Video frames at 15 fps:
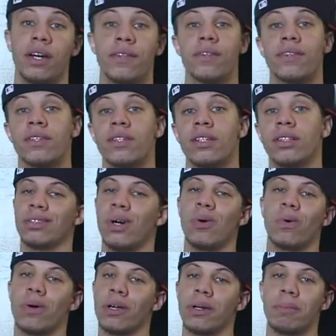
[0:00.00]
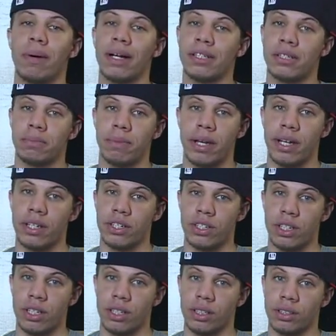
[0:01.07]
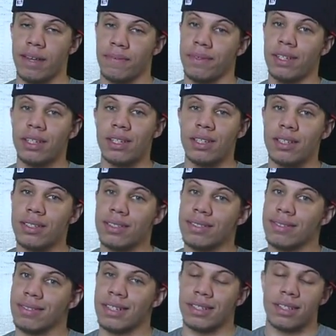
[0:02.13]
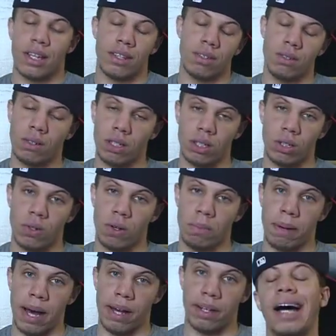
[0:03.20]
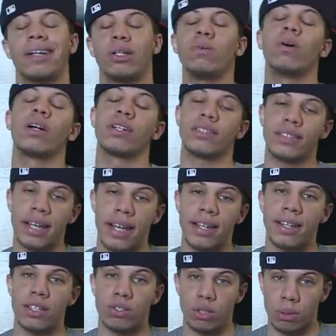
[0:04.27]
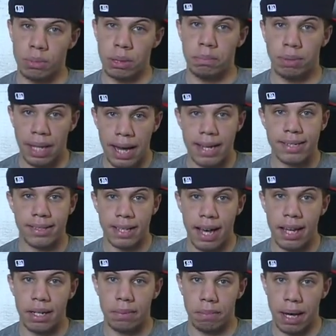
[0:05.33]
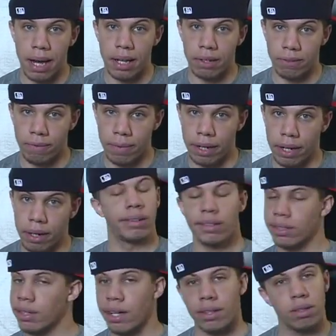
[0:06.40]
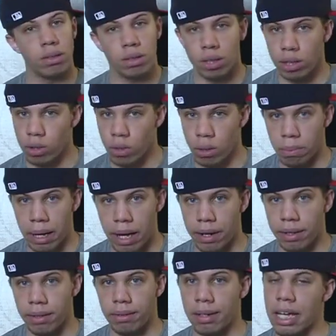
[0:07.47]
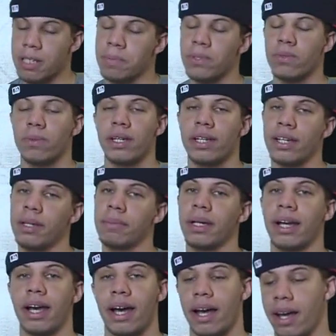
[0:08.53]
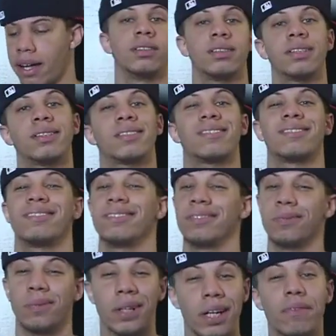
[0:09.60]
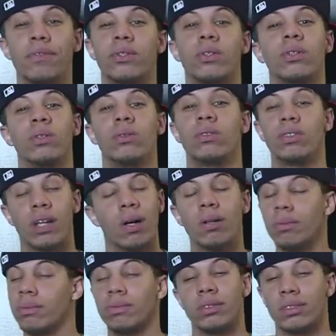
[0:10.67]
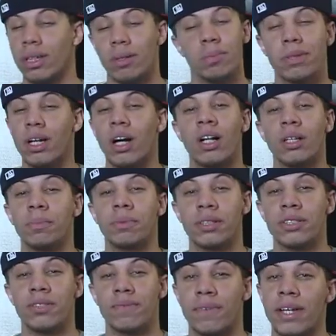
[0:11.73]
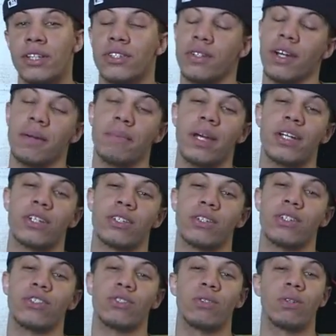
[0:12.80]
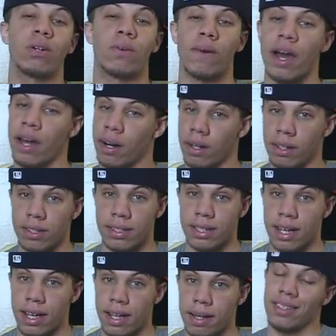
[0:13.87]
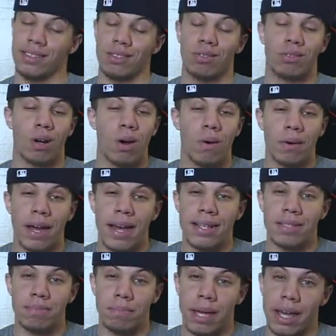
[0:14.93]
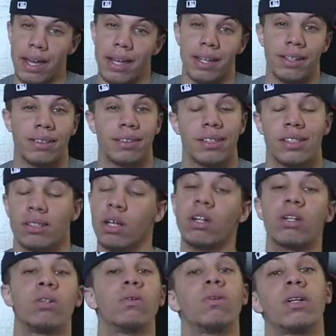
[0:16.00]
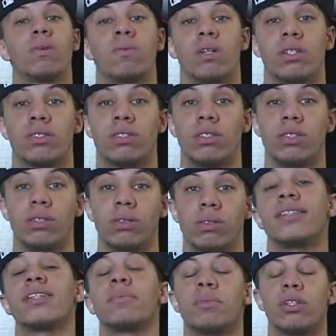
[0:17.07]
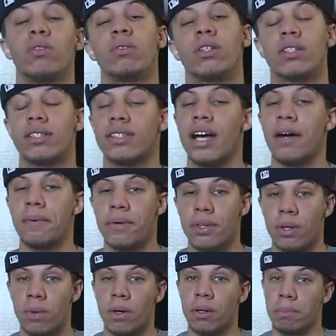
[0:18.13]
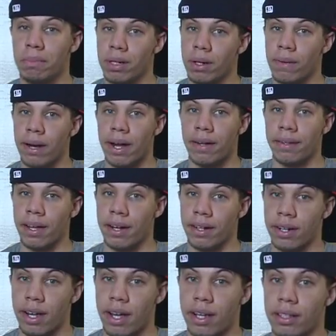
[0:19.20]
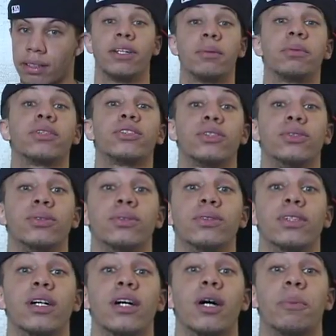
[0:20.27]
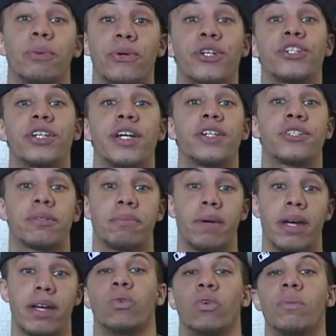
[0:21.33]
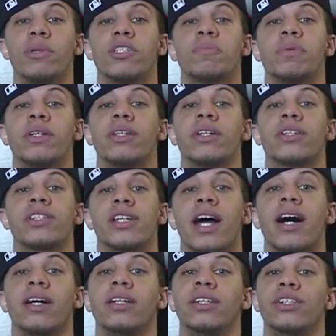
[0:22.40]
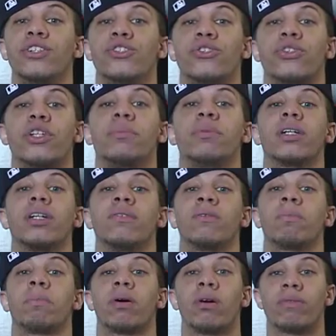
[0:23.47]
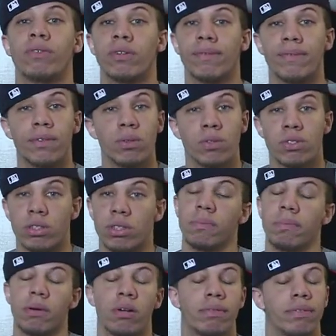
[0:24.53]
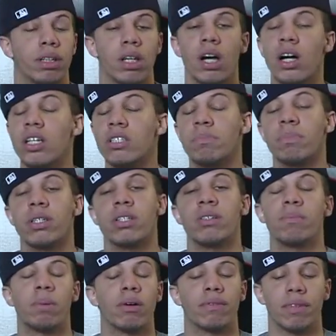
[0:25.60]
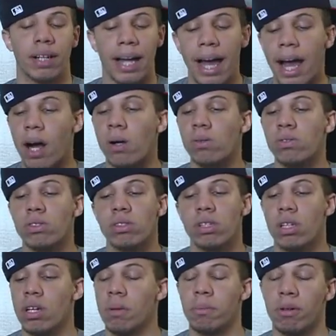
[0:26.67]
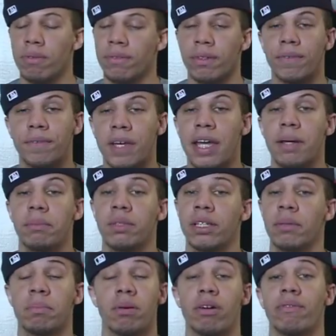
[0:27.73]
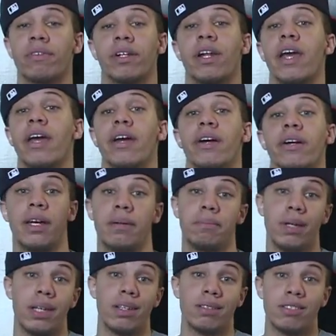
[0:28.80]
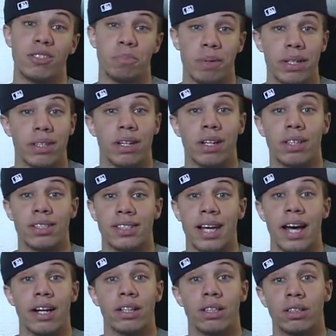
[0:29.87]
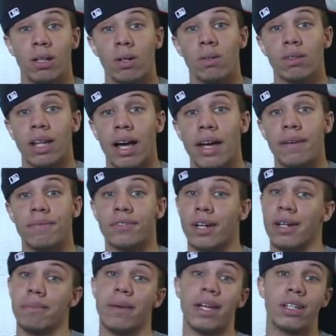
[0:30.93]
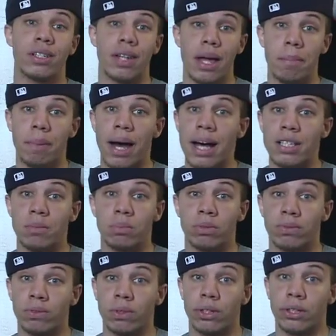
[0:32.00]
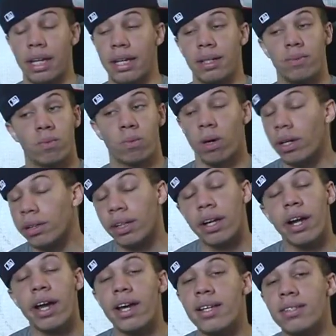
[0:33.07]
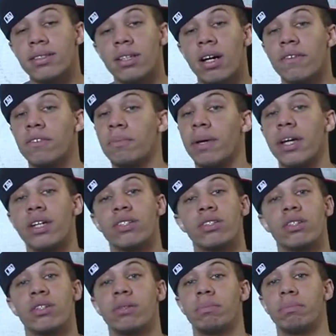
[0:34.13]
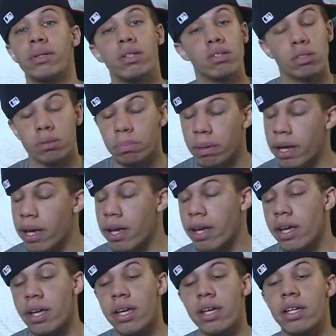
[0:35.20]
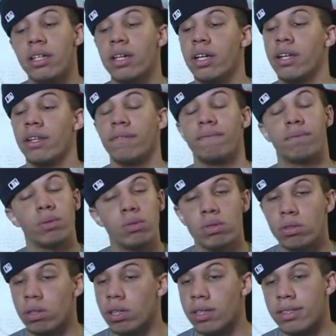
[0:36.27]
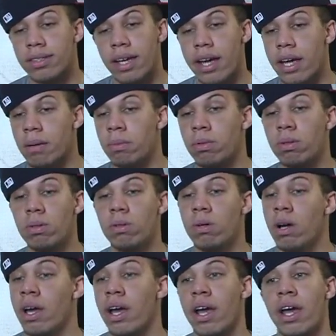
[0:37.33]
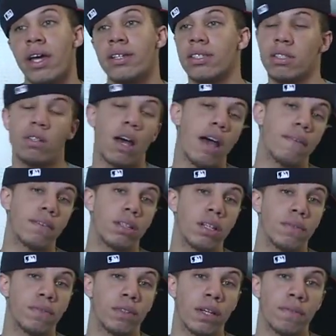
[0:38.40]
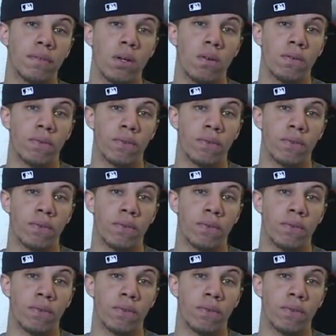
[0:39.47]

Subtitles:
Another thing, don't worry about your man cheating. If he is, there's nothing you can do about it. I do understand that you can be blindsided by an affair. There's nothing you can do about it. That's between him and God. Just whatever you do, don't be all up in his face trying to make sure he's doing right all the time. He's a grown-ass man. He's gonna do what he wants to do. It's up to you to decide whether you want to be around that or not. Number two, appreciate your man. Women spend their childhood dreaming of a perfect future. Perfect husband, perfect house, perfect family, and perfect hair. And men spend their entire adult life trying to make that possible for you. They work their ass off to make sure the bills are paid, food's on the table, and still have enough left over